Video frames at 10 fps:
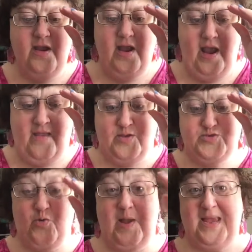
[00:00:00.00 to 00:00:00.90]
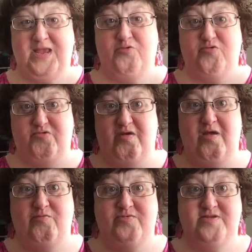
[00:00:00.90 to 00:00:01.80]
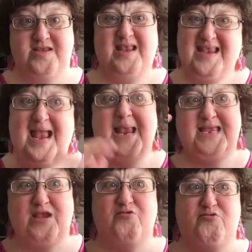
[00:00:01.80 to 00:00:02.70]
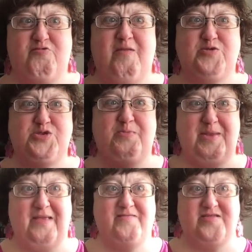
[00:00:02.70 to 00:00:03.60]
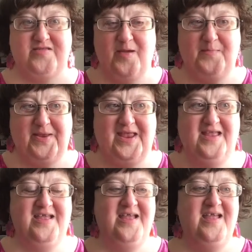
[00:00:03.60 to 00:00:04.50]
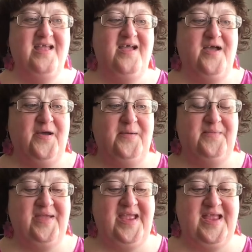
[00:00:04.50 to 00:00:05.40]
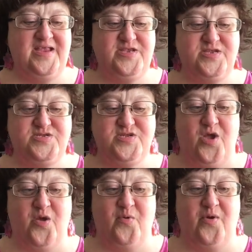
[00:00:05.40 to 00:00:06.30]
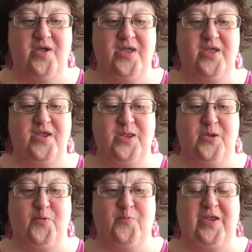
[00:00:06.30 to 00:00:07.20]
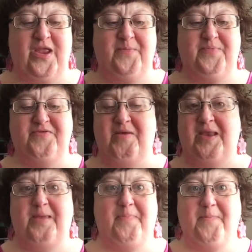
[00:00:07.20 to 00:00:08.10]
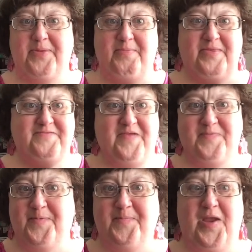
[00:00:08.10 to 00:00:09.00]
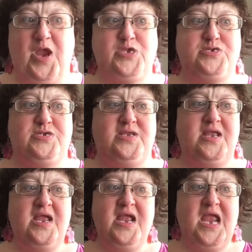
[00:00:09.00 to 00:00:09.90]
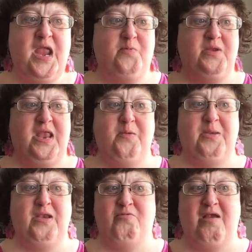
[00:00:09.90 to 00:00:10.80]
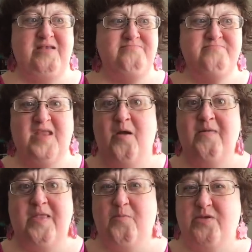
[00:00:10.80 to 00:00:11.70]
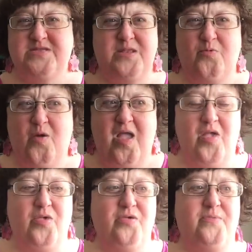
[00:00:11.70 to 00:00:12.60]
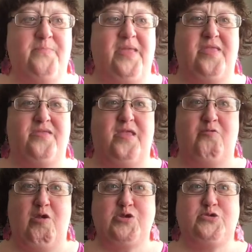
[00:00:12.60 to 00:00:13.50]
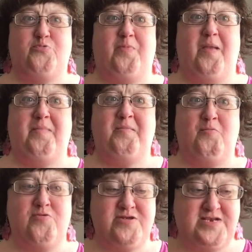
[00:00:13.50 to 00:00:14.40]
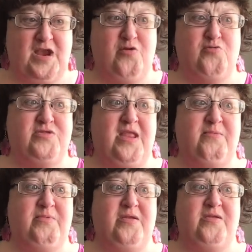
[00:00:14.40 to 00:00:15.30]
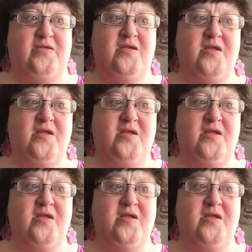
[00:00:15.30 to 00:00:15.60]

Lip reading: And the show kind of centered around the Jamie Davis company. And so, you know, we had been trying to keep up with him on the Facebook page, and he would interact now and then once in a while, but his interactions were becoming more scarce, and we